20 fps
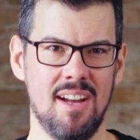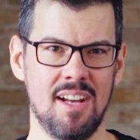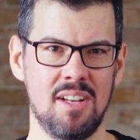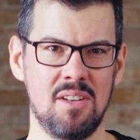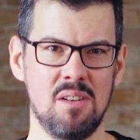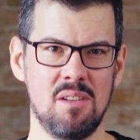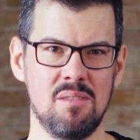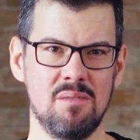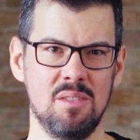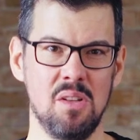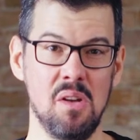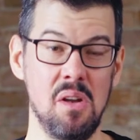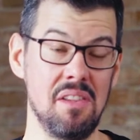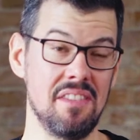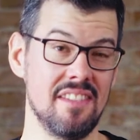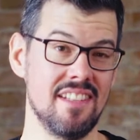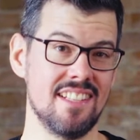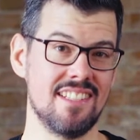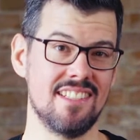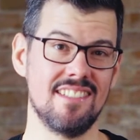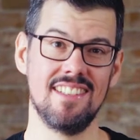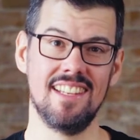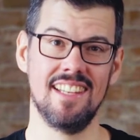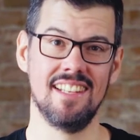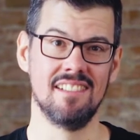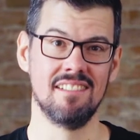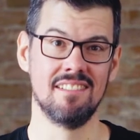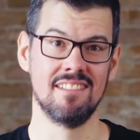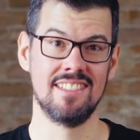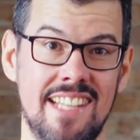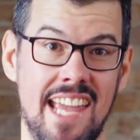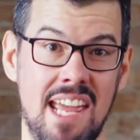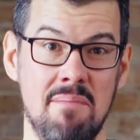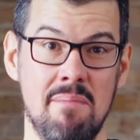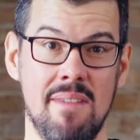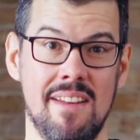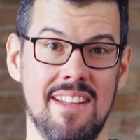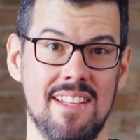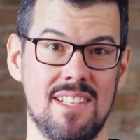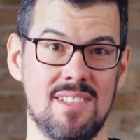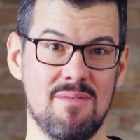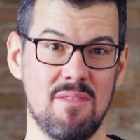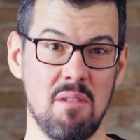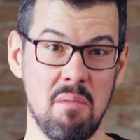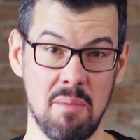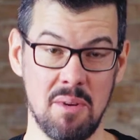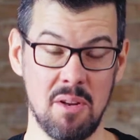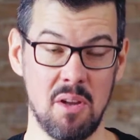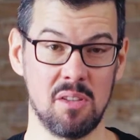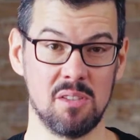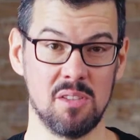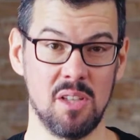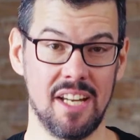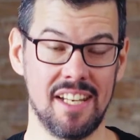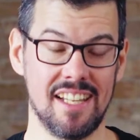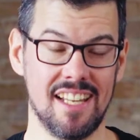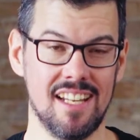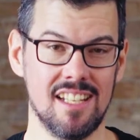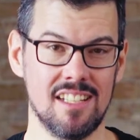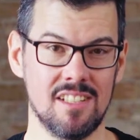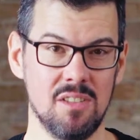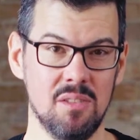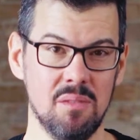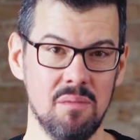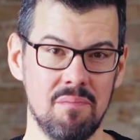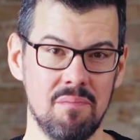I could have learned this in 10 minutes from an online article.